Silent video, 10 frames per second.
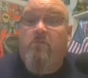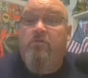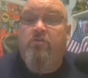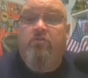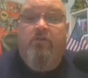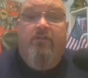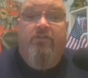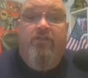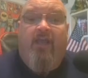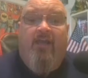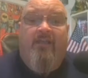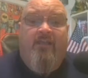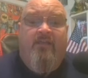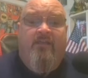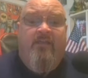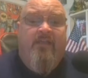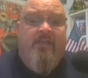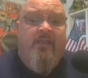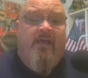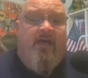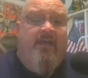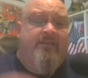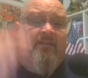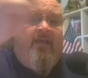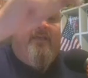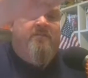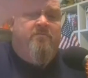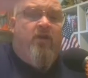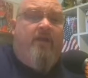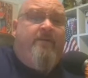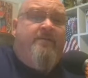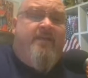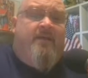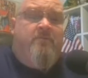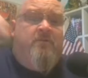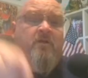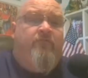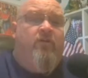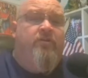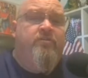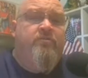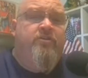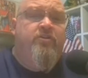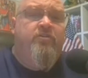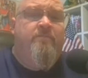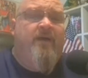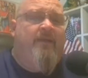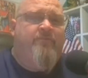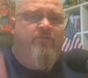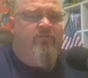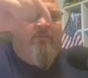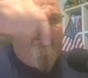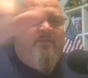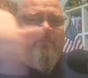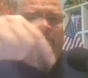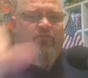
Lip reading: Just look at the chat again. Hit the like and subscribe buttons down below if you're on YouTube. I'm sure there's something similar for